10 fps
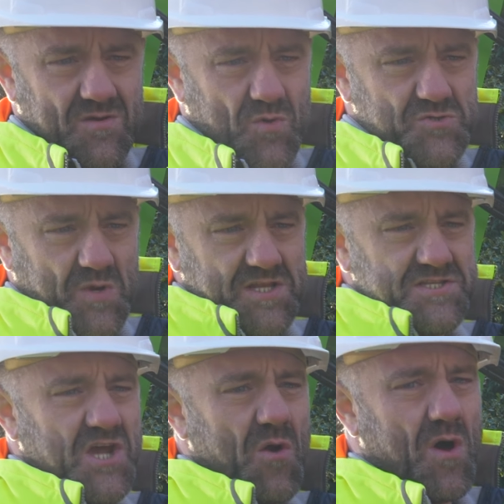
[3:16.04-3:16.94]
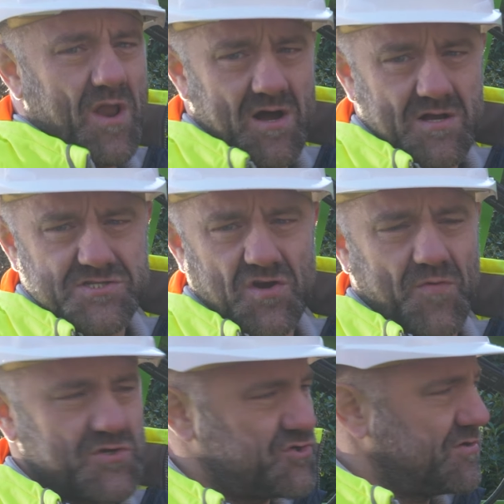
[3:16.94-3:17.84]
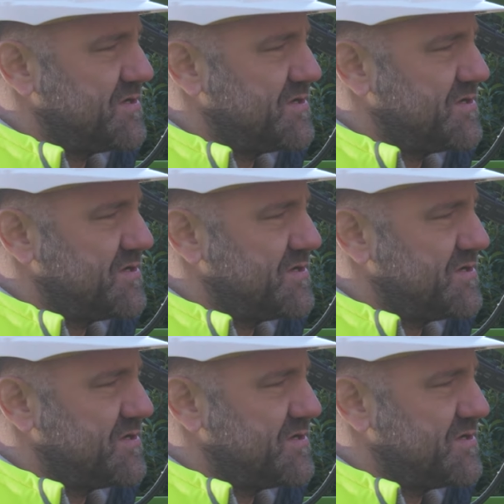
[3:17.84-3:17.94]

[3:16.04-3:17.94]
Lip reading: which we can tow on our soft wash truck,